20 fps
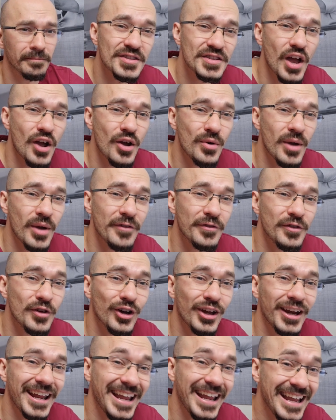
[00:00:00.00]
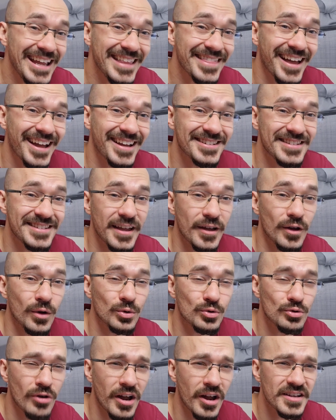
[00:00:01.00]
So if you're going to eat that day
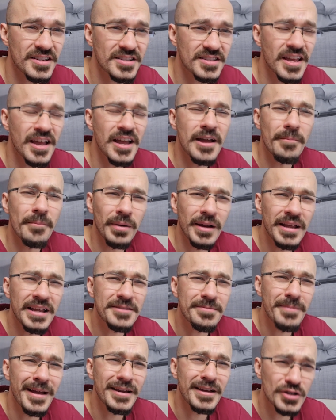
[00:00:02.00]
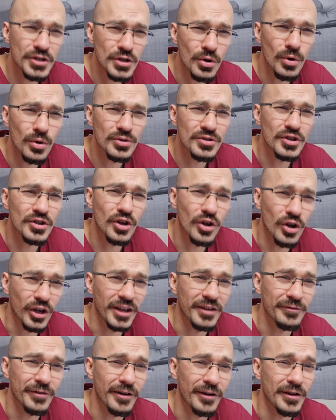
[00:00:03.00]
old rice, please make sure to
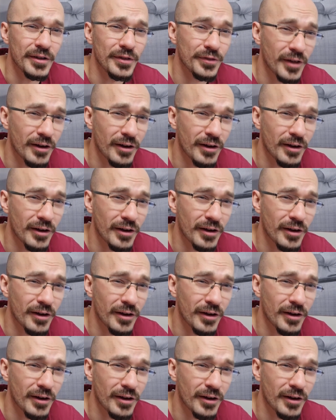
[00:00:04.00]
cook it very